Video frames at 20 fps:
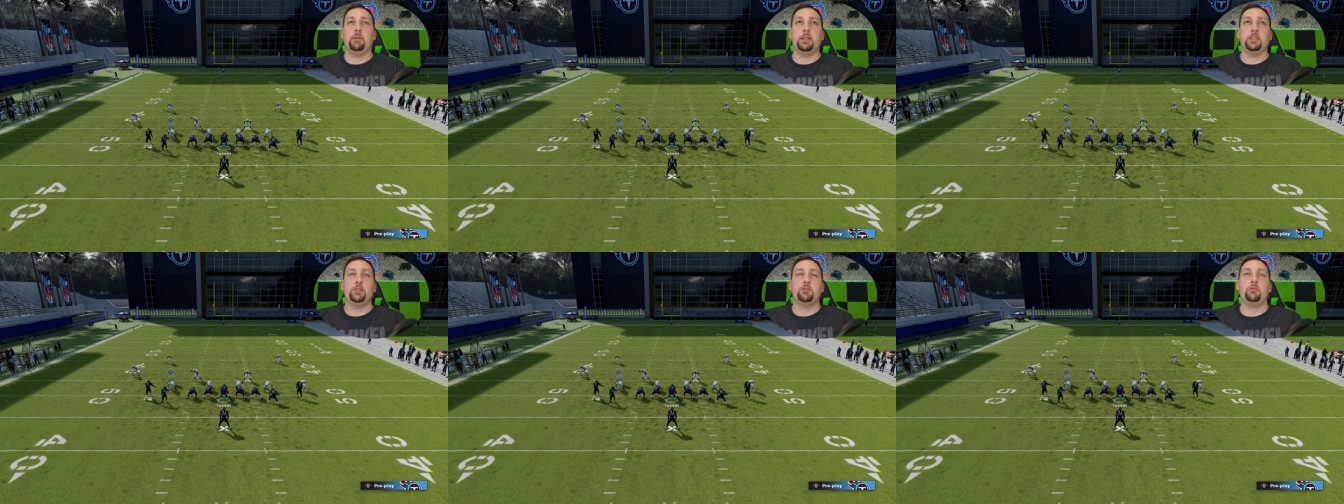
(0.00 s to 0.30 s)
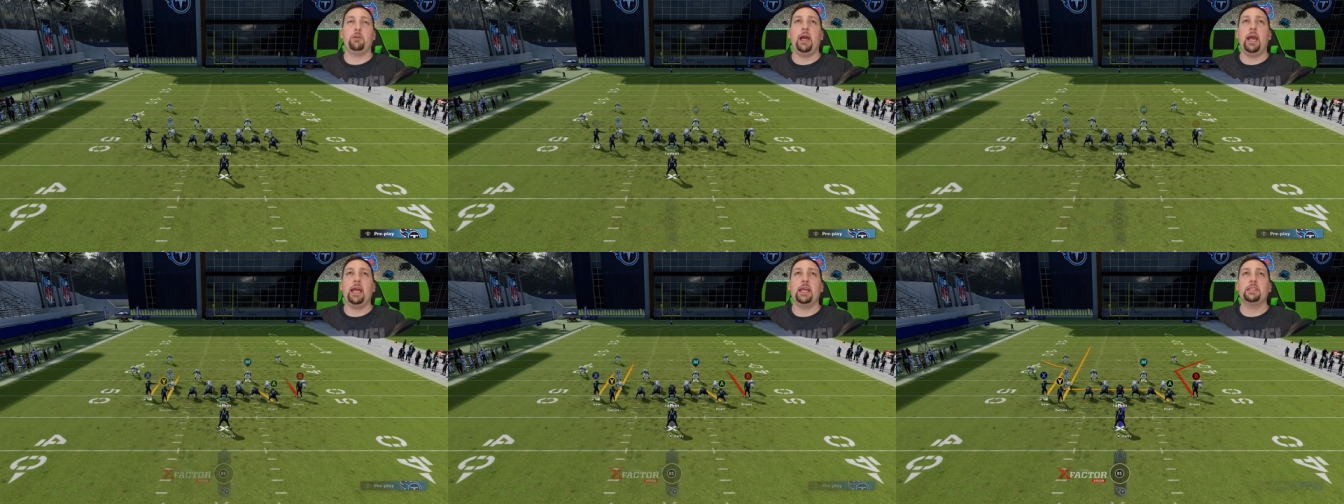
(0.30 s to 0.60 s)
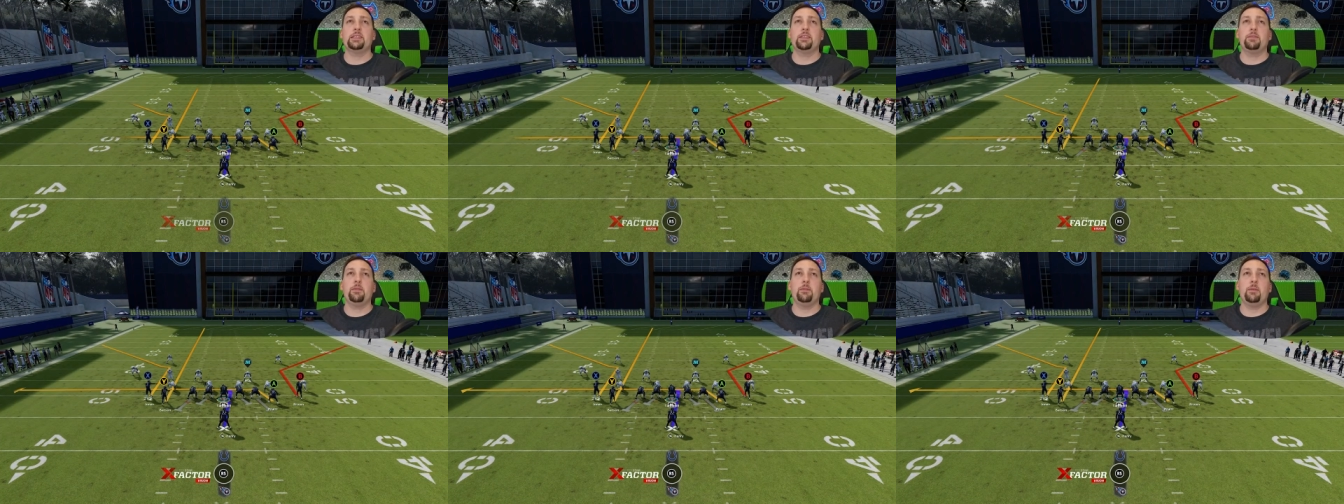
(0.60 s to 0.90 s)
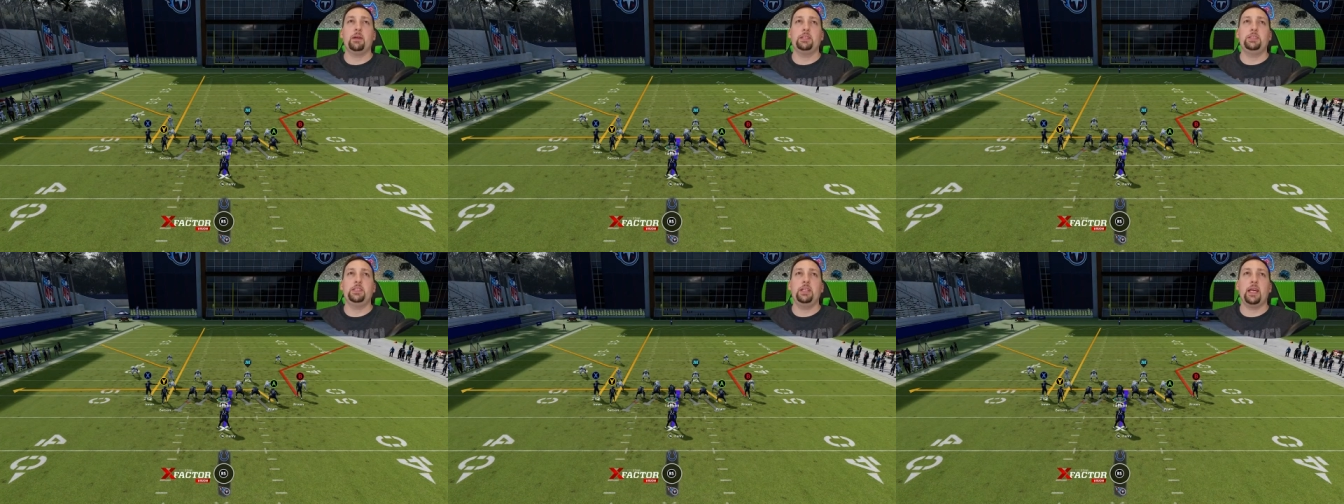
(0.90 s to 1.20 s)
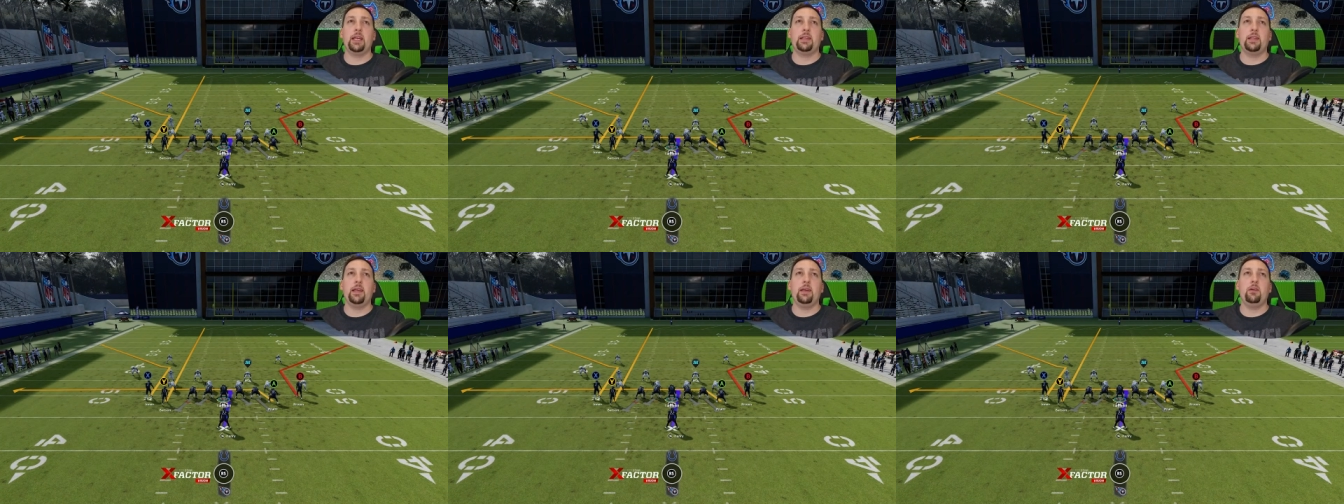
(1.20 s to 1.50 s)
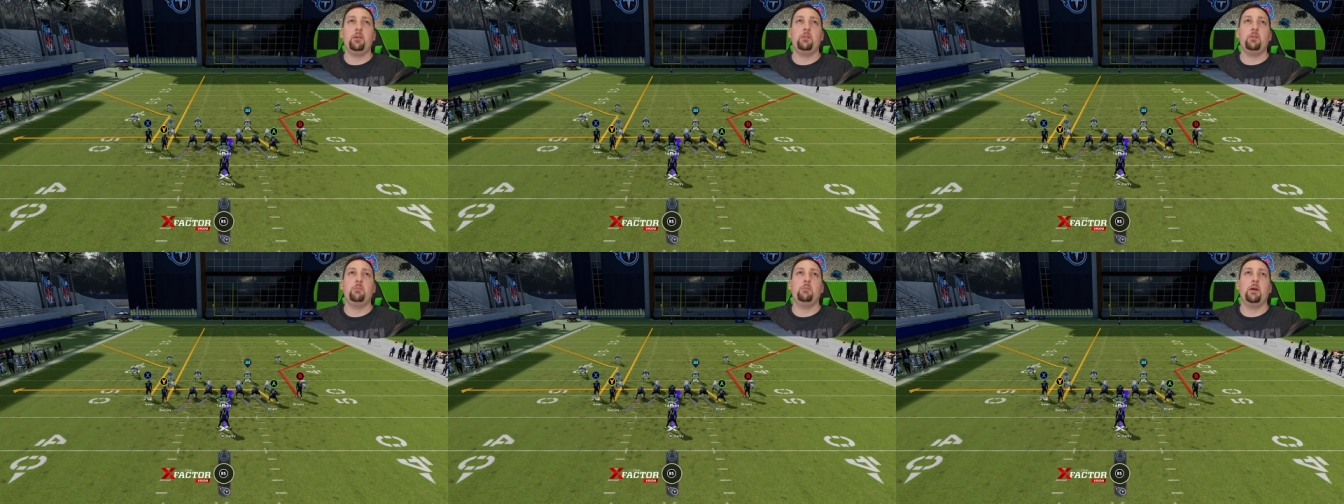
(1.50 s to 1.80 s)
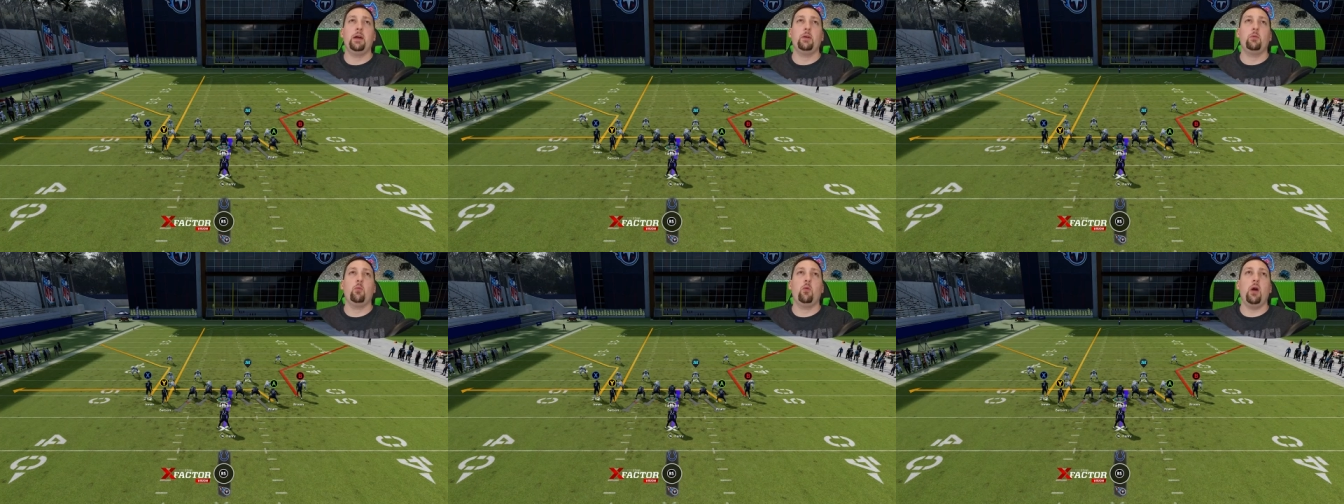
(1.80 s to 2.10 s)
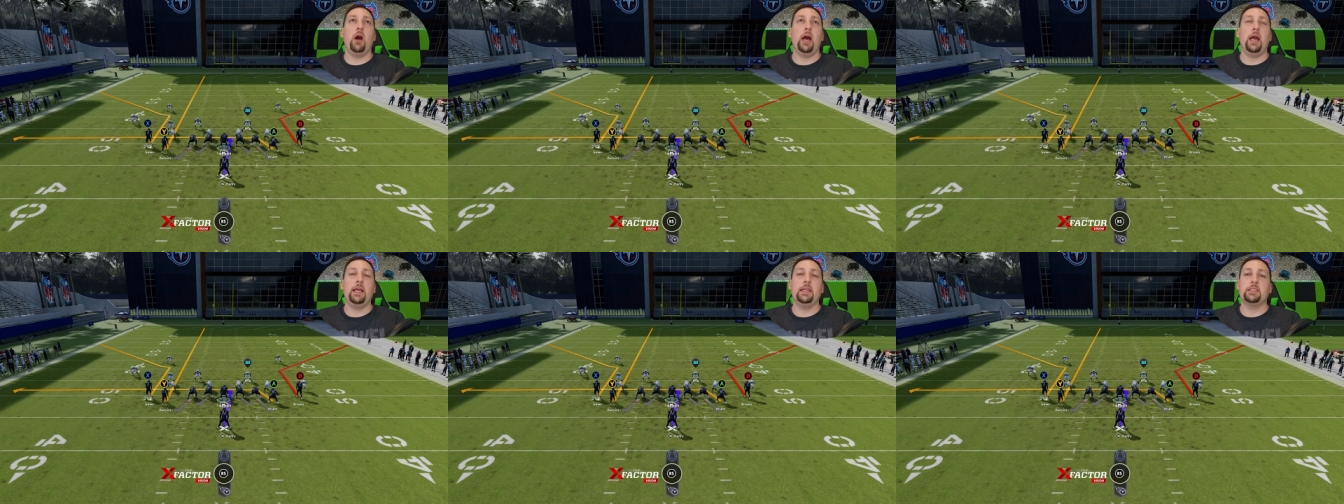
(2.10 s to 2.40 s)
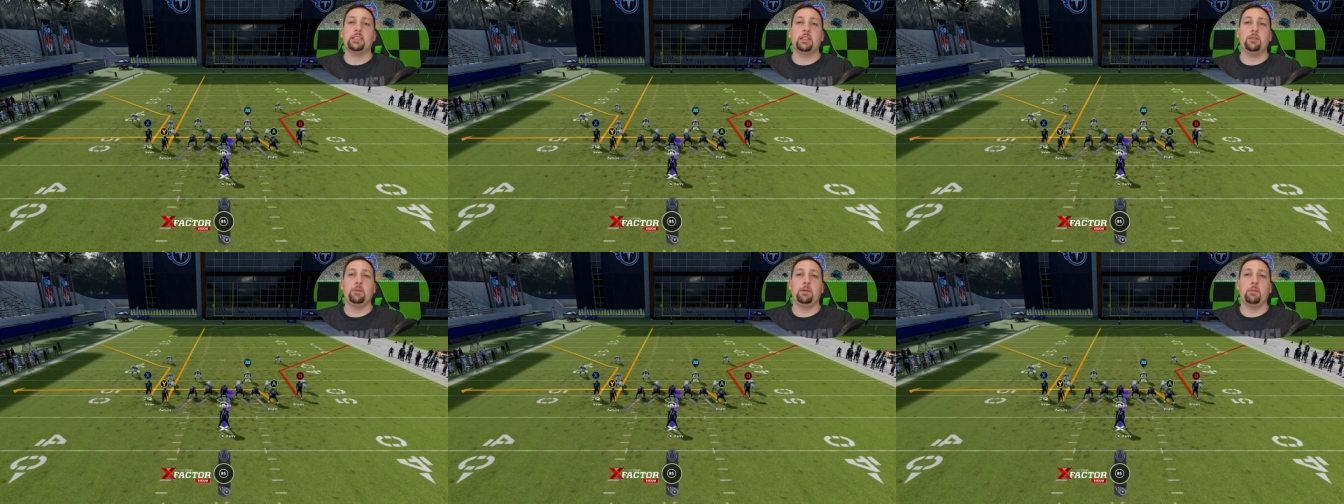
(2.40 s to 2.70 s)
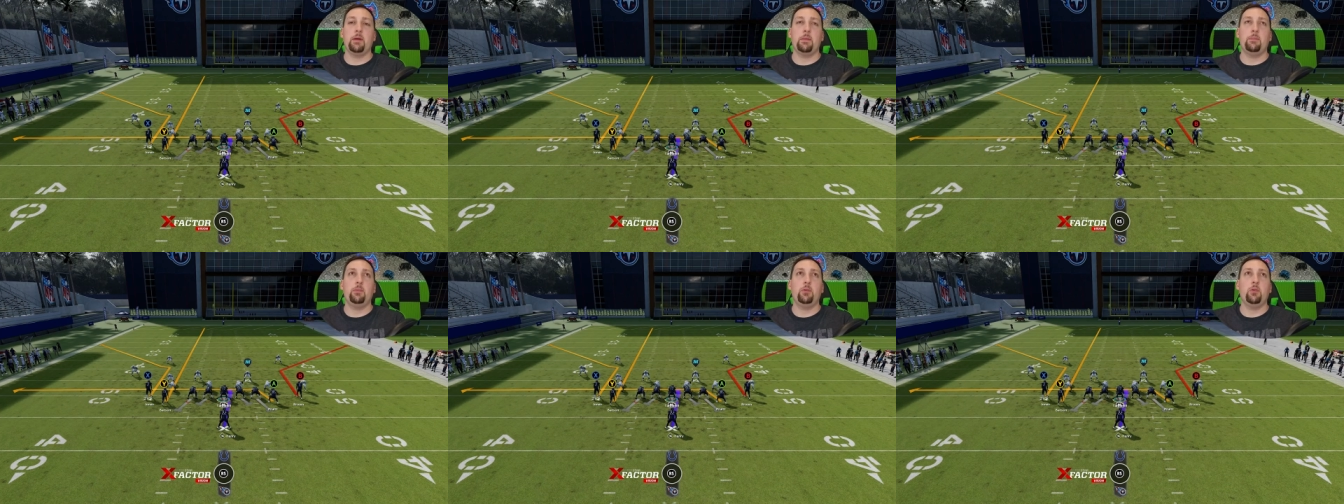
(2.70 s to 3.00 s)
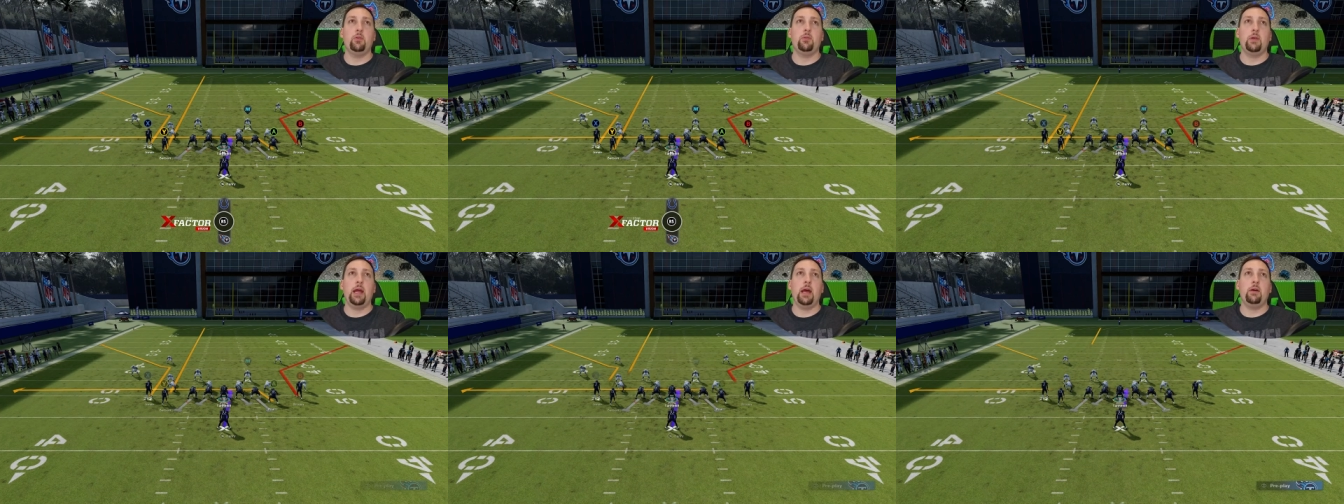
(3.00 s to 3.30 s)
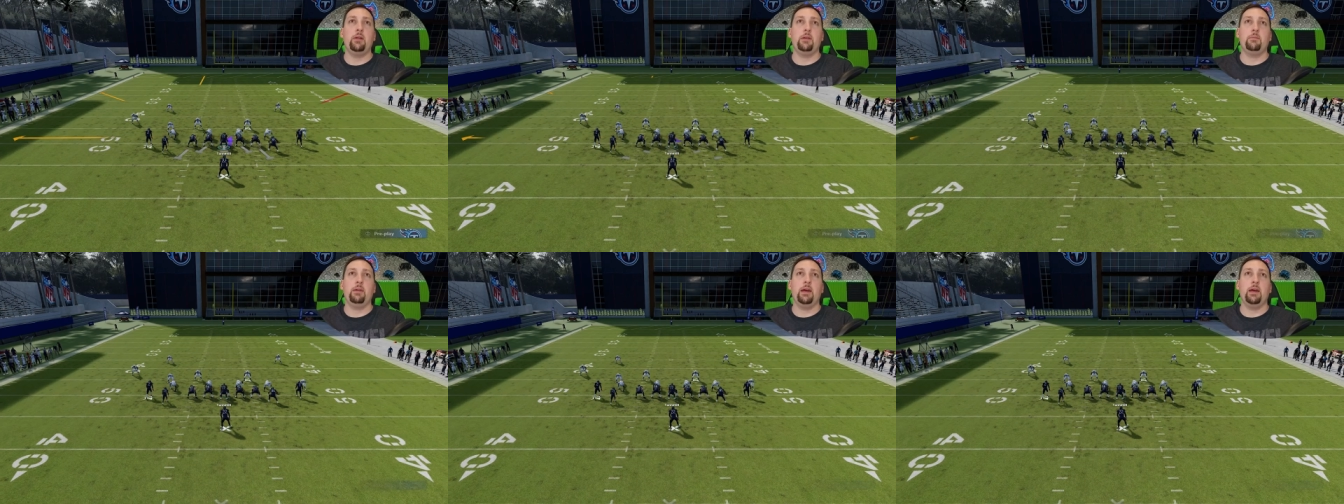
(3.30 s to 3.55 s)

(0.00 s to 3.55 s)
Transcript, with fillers: My drag is going to be my check down, my Y is going to be my pull route,